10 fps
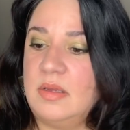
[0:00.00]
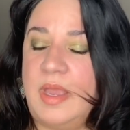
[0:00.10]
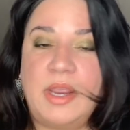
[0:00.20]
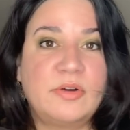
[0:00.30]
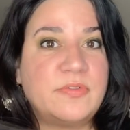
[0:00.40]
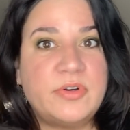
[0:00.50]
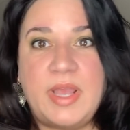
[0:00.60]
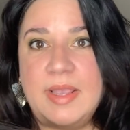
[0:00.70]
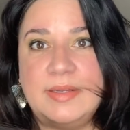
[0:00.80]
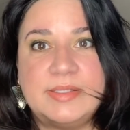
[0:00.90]
hair for
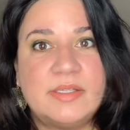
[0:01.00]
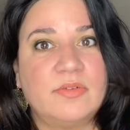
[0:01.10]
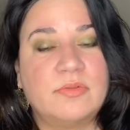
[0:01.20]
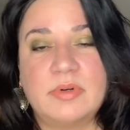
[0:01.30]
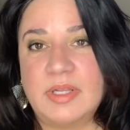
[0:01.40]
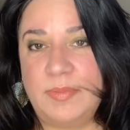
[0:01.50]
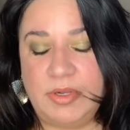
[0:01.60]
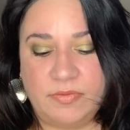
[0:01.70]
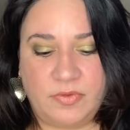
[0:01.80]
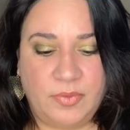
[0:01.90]
days, really
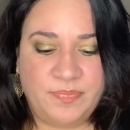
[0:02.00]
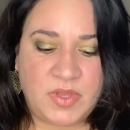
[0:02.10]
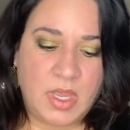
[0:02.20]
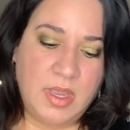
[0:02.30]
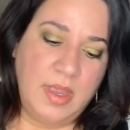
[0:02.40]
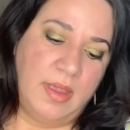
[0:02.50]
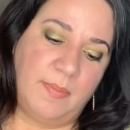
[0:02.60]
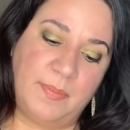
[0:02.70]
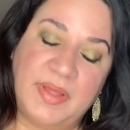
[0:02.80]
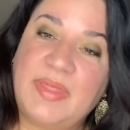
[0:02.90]
beautiful.
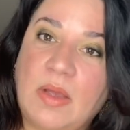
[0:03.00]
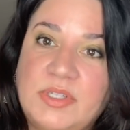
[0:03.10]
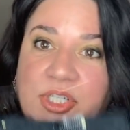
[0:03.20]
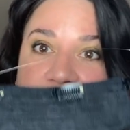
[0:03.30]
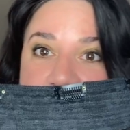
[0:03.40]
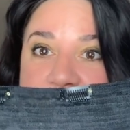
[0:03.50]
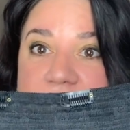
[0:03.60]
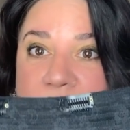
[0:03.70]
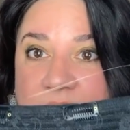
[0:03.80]
But that was just using the